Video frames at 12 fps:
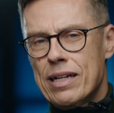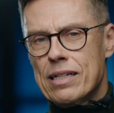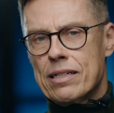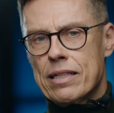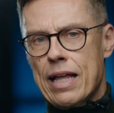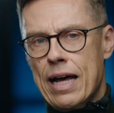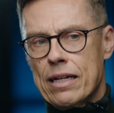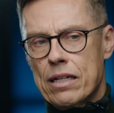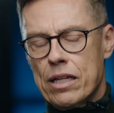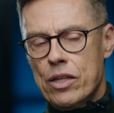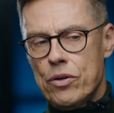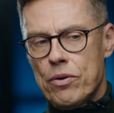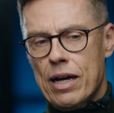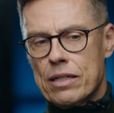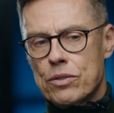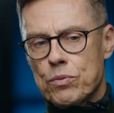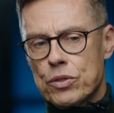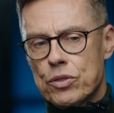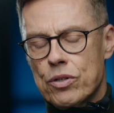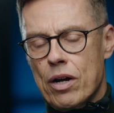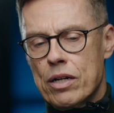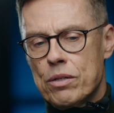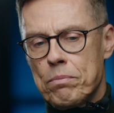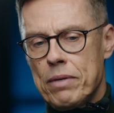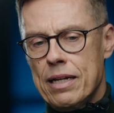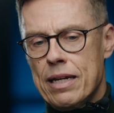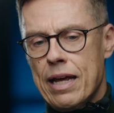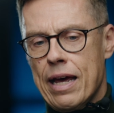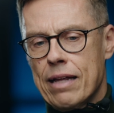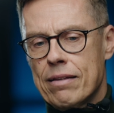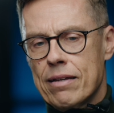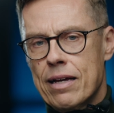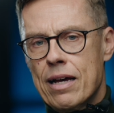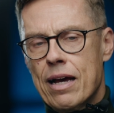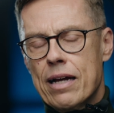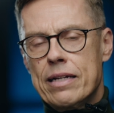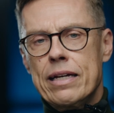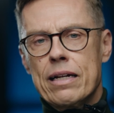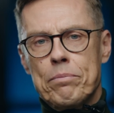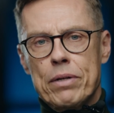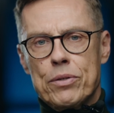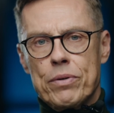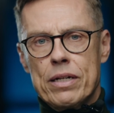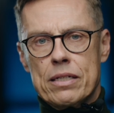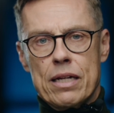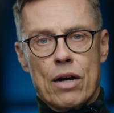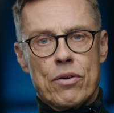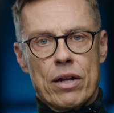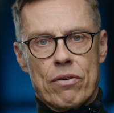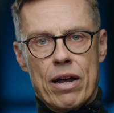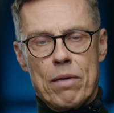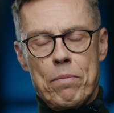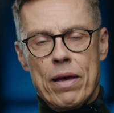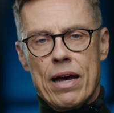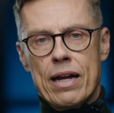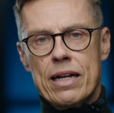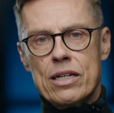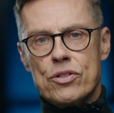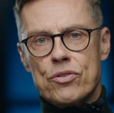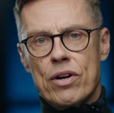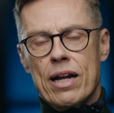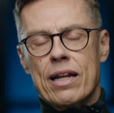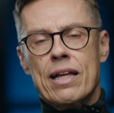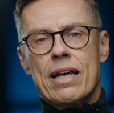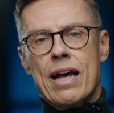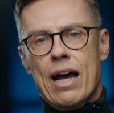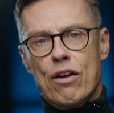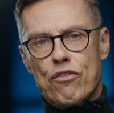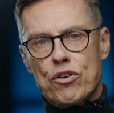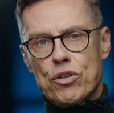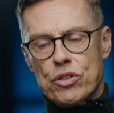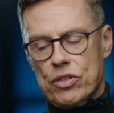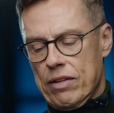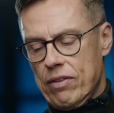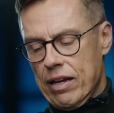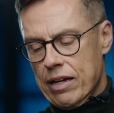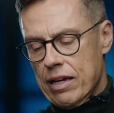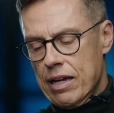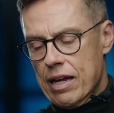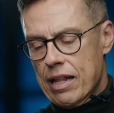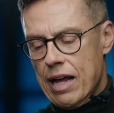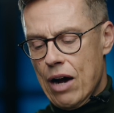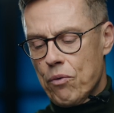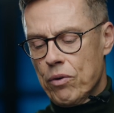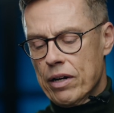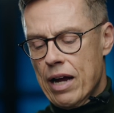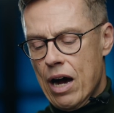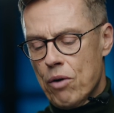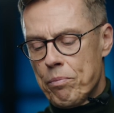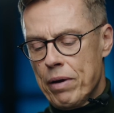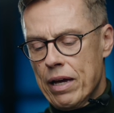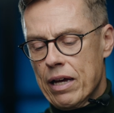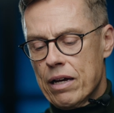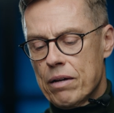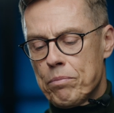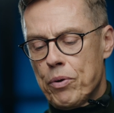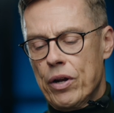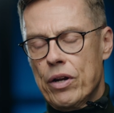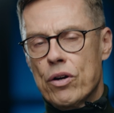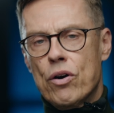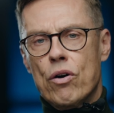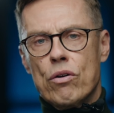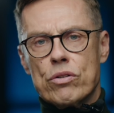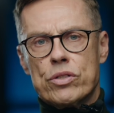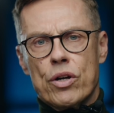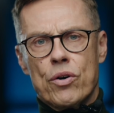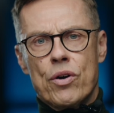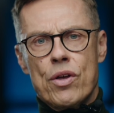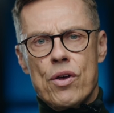is that the US was trying to mediate a deal between Saudi Arabia and Israel. And of course, I think that will now be put into hold. So